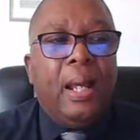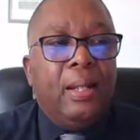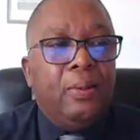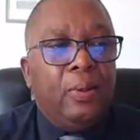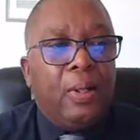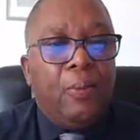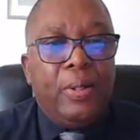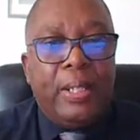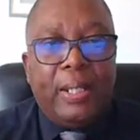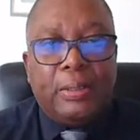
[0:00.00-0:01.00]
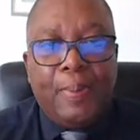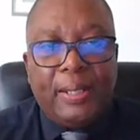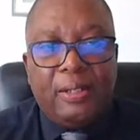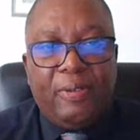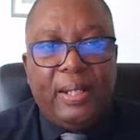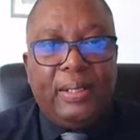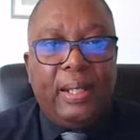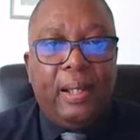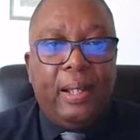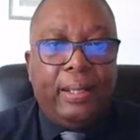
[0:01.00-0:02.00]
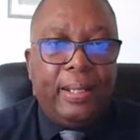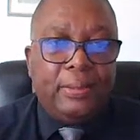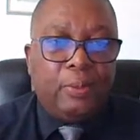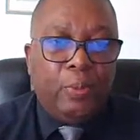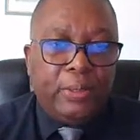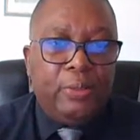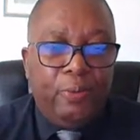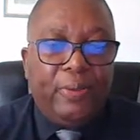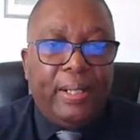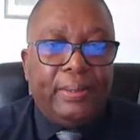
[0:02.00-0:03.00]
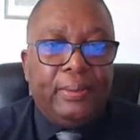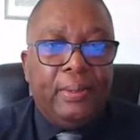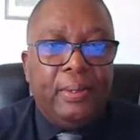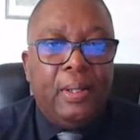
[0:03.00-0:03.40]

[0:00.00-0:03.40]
and look at what you expect to find against what you find.